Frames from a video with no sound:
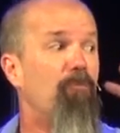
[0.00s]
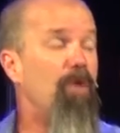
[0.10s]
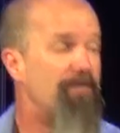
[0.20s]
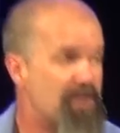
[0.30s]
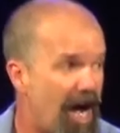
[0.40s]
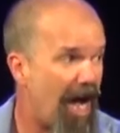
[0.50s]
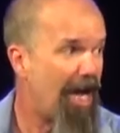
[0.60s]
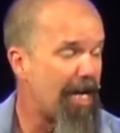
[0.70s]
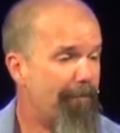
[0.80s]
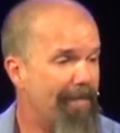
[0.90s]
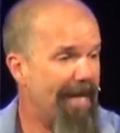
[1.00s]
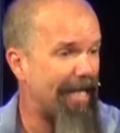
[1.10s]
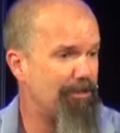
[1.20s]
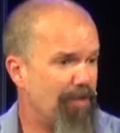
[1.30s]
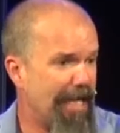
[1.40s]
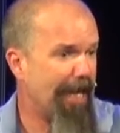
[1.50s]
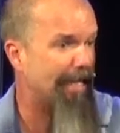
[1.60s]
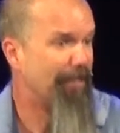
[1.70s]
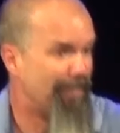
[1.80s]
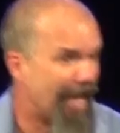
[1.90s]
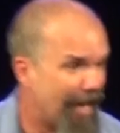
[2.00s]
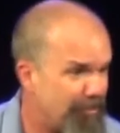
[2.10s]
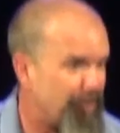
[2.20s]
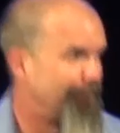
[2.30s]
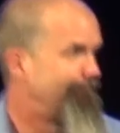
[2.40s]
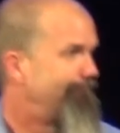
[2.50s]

We've not made it to the end of the age.